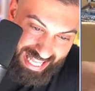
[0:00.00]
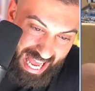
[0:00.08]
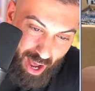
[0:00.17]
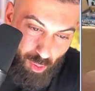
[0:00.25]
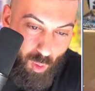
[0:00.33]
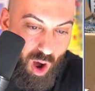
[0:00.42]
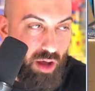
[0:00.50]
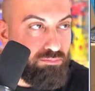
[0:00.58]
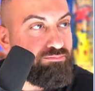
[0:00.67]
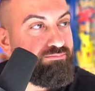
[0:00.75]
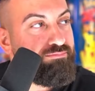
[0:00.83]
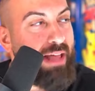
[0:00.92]
That
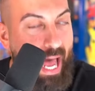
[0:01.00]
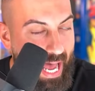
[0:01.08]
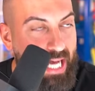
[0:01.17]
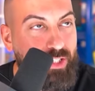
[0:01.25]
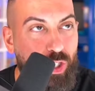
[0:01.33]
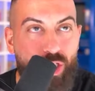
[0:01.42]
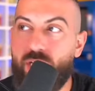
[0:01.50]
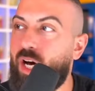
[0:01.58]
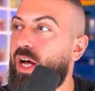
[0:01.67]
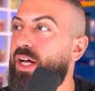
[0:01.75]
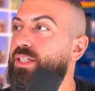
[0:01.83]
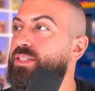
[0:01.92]
one had the
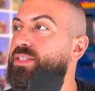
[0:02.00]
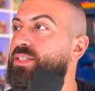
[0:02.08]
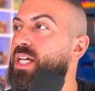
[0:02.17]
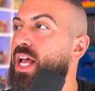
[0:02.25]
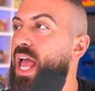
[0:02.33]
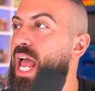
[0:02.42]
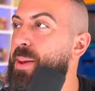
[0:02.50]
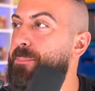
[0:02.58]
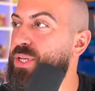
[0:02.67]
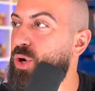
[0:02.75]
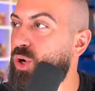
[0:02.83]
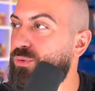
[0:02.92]
goods. A
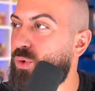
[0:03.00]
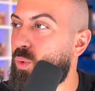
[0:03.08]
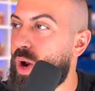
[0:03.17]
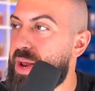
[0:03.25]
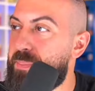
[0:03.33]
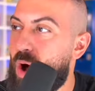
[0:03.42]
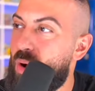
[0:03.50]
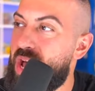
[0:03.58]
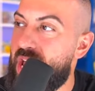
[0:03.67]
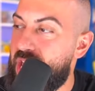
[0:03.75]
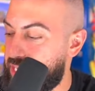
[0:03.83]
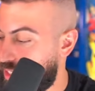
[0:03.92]
beautiful rainbow
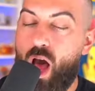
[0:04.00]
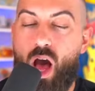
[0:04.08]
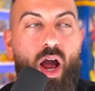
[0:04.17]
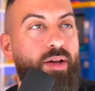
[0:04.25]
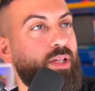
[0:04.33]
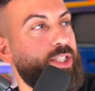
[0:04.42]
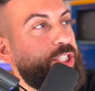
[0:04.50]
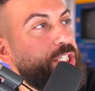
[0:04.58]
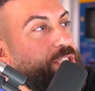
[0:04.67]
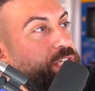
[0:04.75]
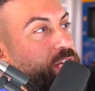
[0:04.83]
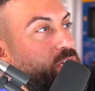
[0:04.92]
hit. All right, let's
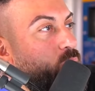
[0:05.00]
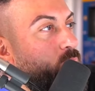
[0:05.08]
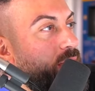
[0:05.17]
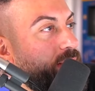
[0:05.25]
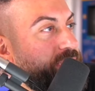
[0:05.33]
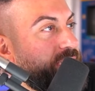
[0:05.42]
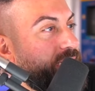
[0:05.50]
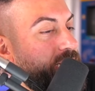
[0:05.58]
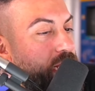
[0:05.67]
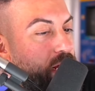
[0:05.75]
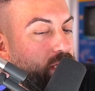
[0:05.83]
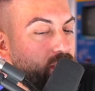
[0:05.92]
continue. What else is in
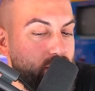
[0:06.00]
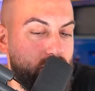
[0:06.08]
here?